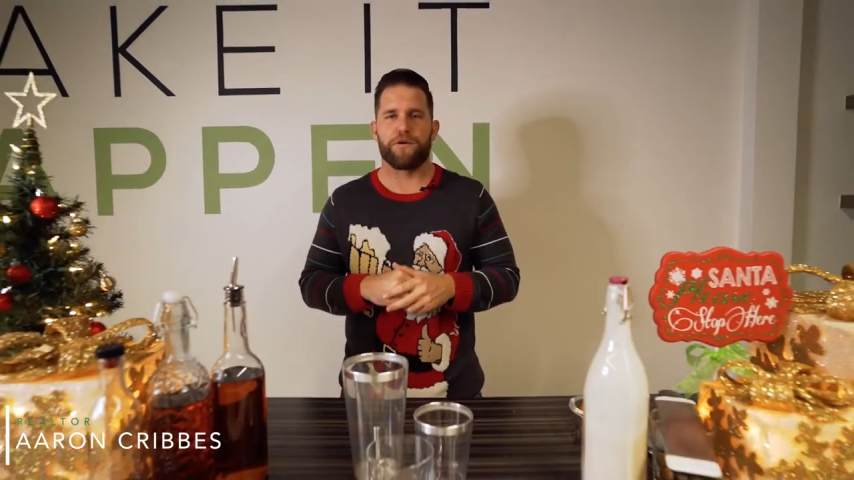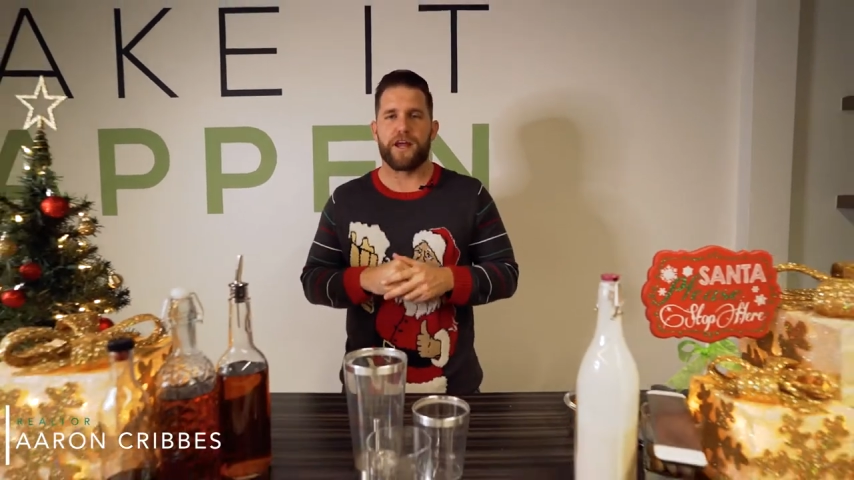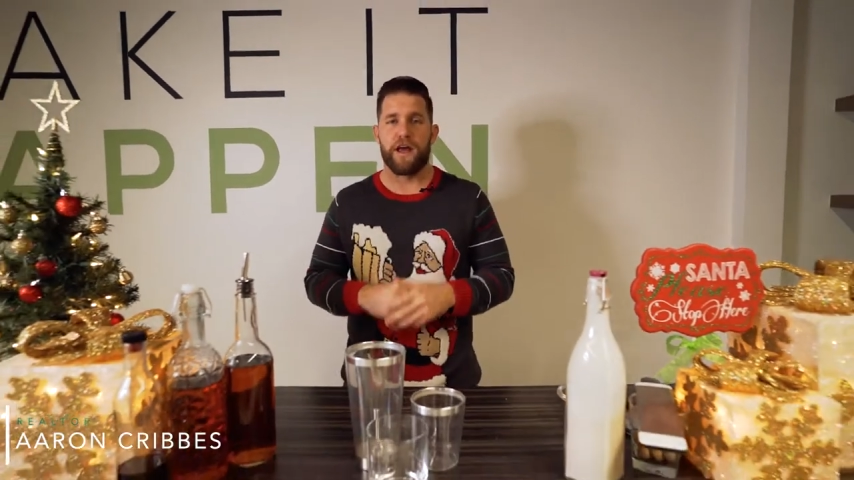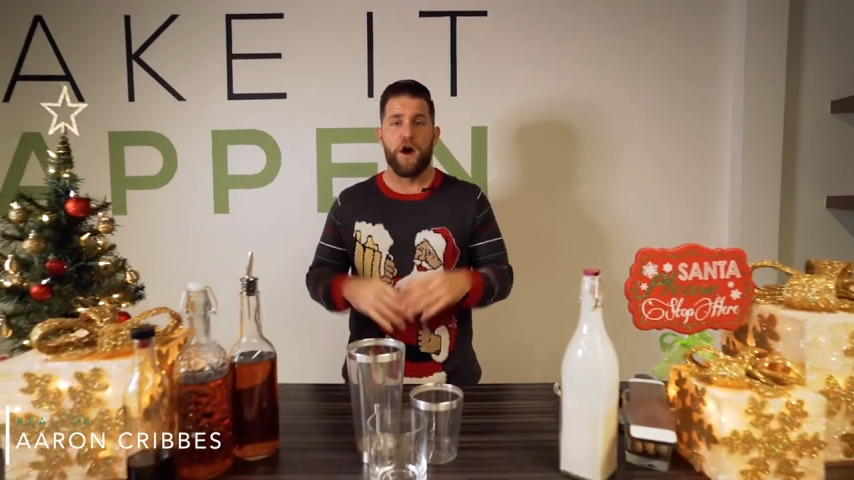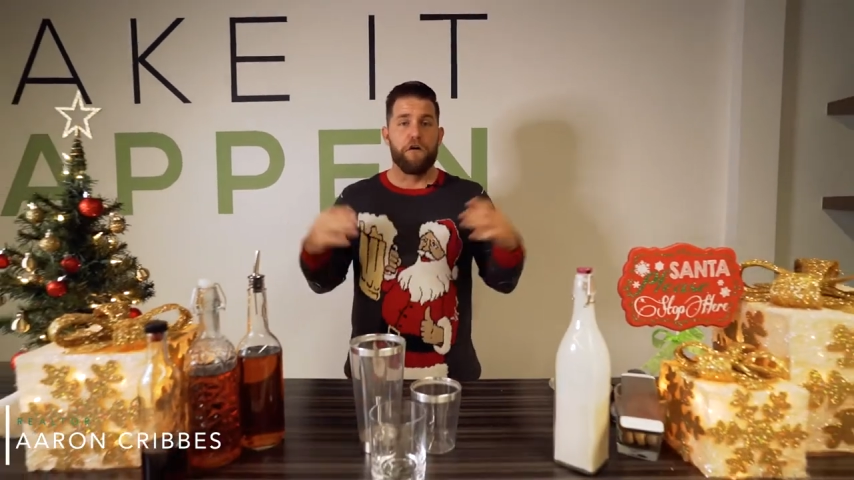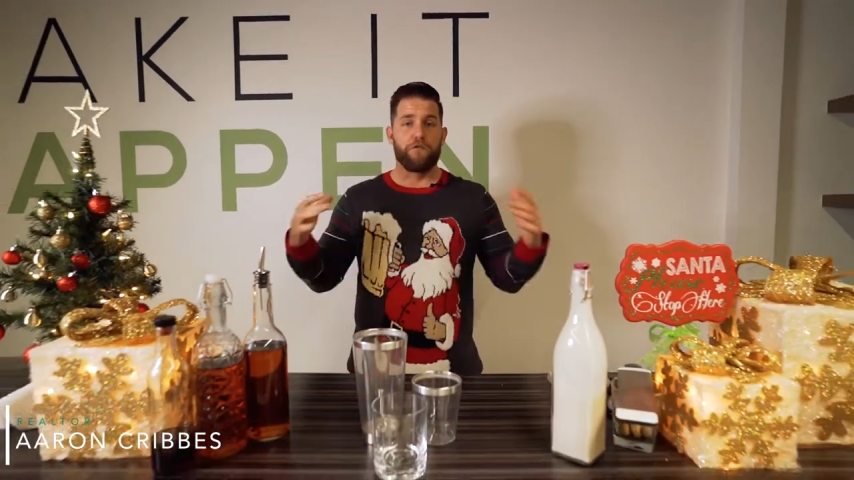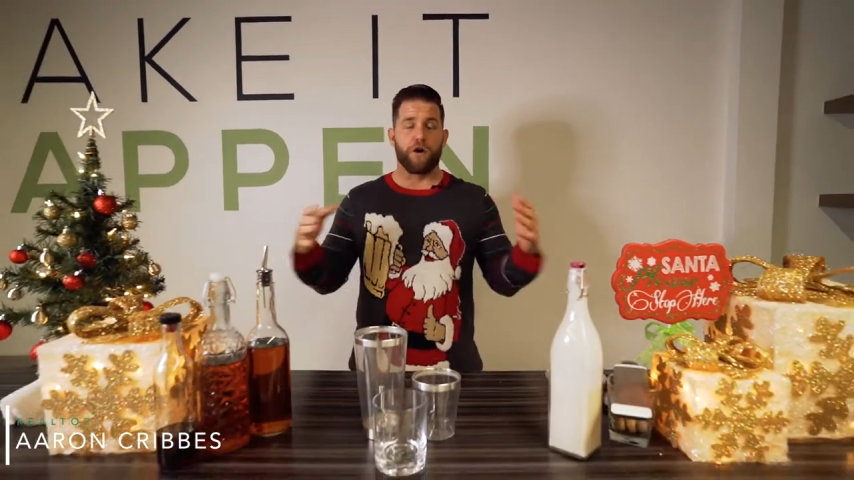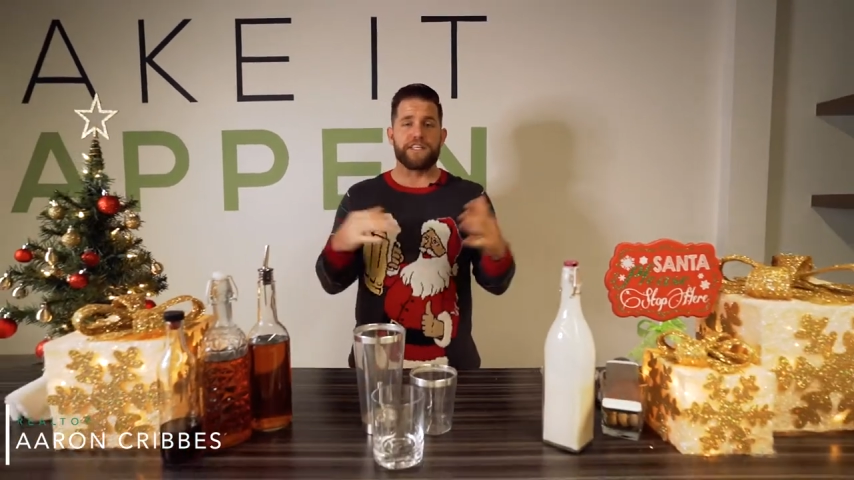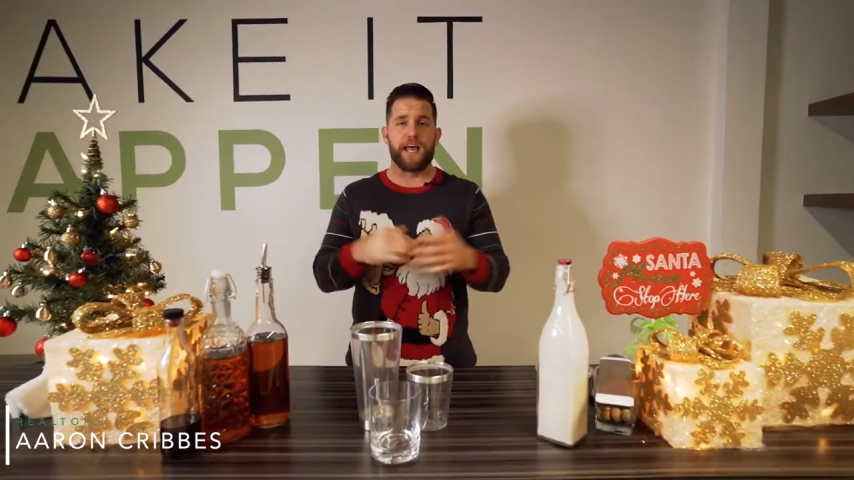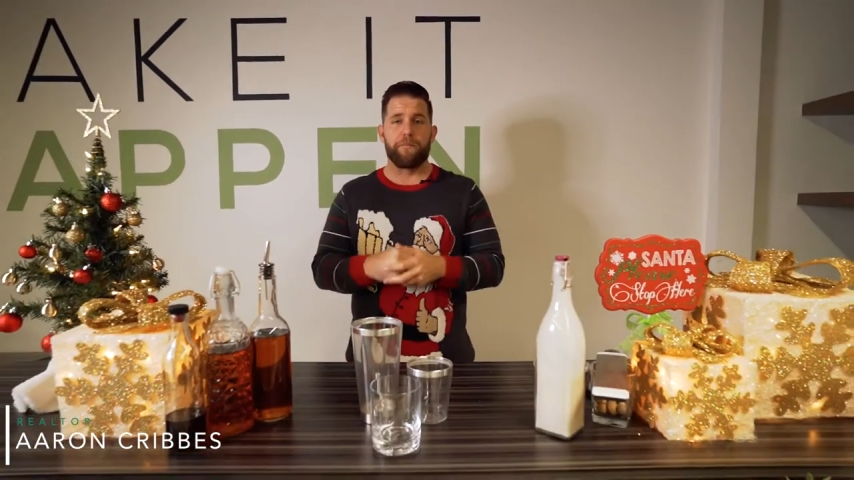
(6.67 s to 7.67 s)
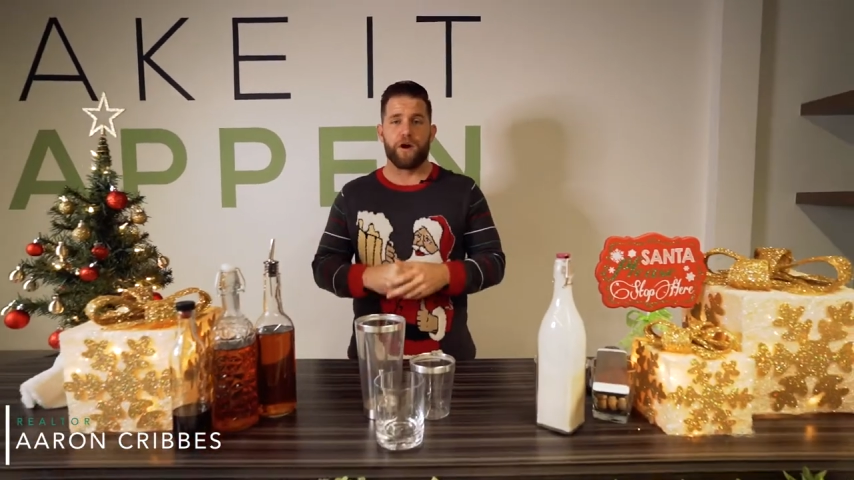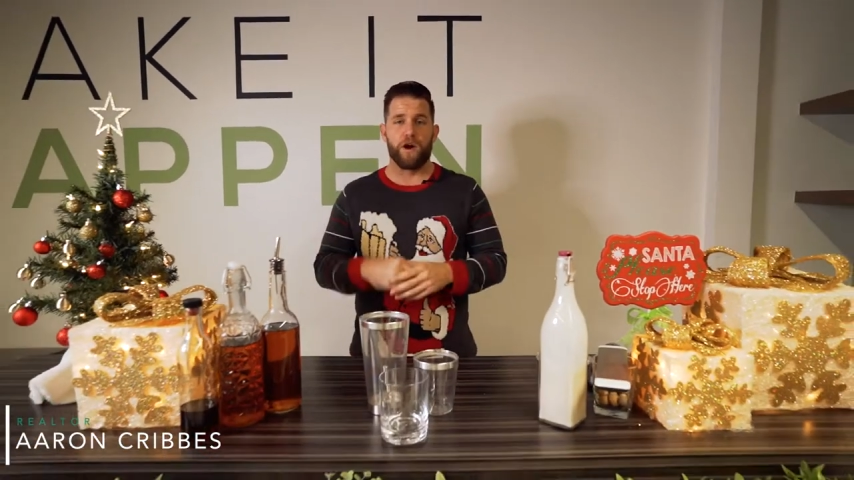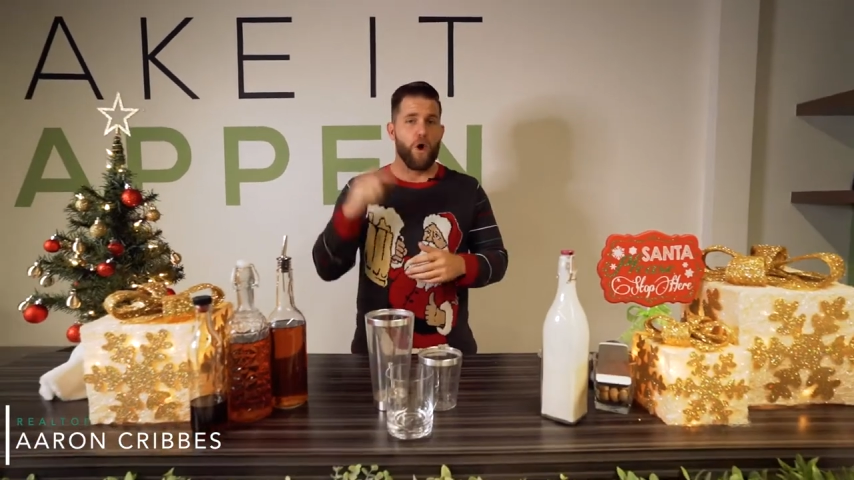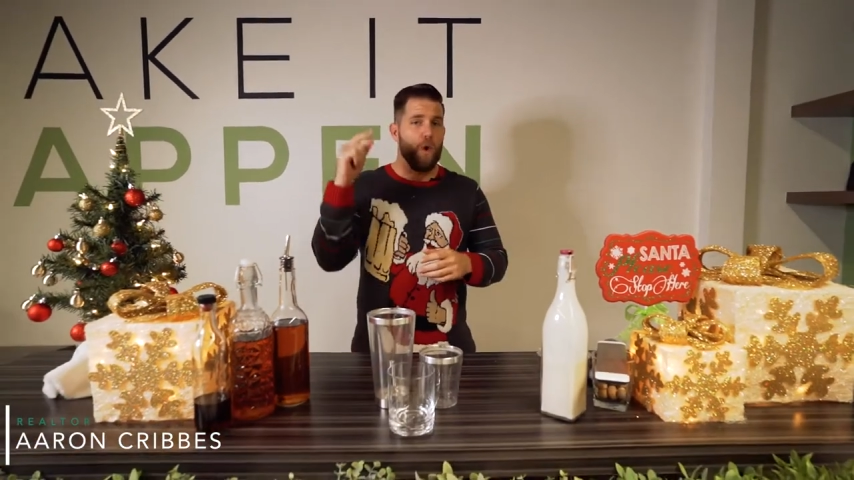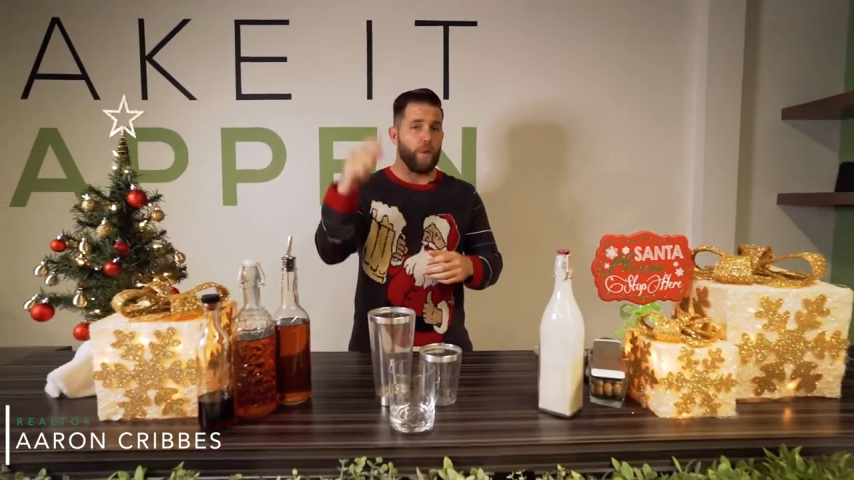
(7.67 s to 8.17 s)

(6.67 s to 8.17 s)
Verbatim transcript: three. For December,